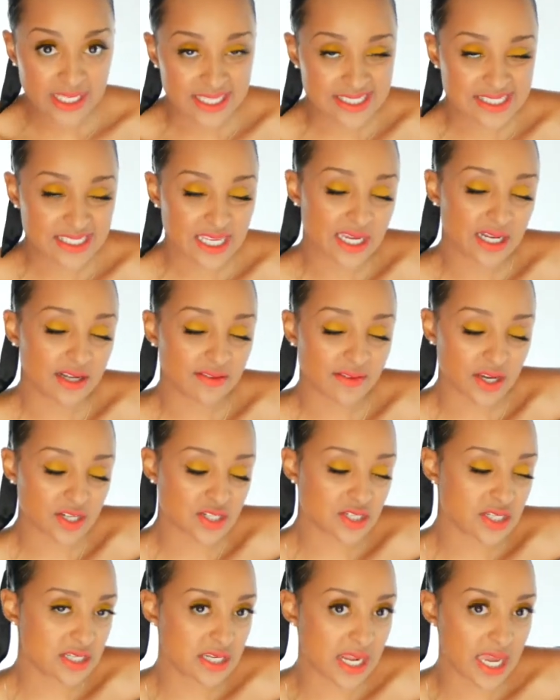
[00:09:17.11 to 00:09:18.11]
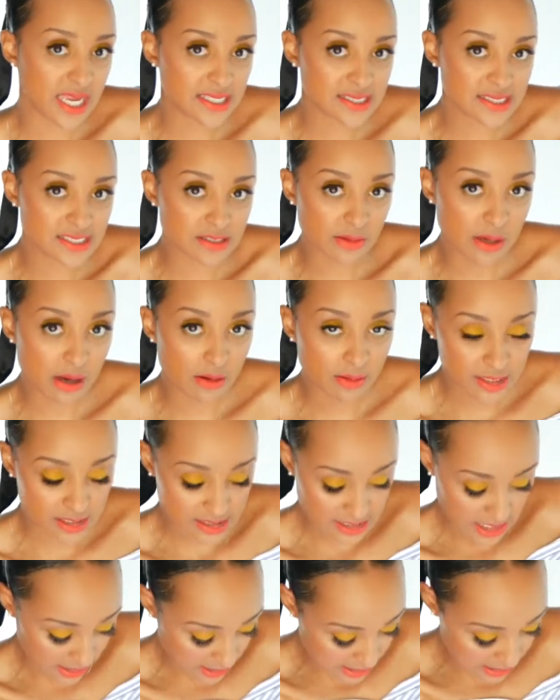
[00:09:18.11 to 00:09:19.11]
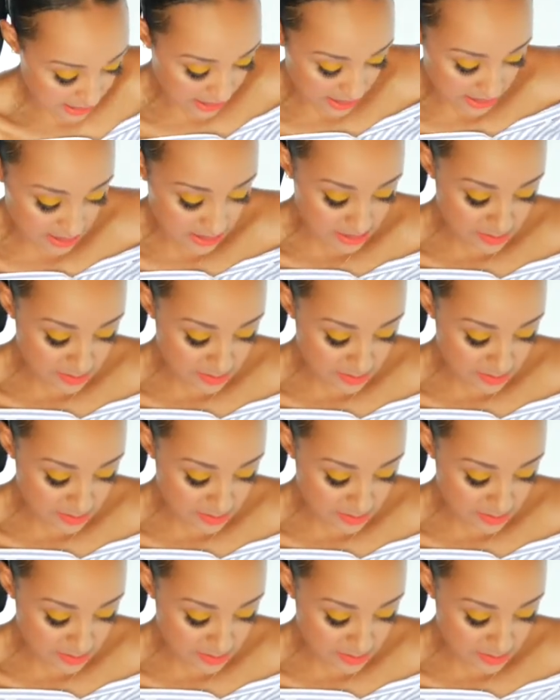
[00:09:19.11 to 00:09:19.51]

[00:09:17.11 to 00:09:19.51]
it's kind of actually nice to be able to tuck it in,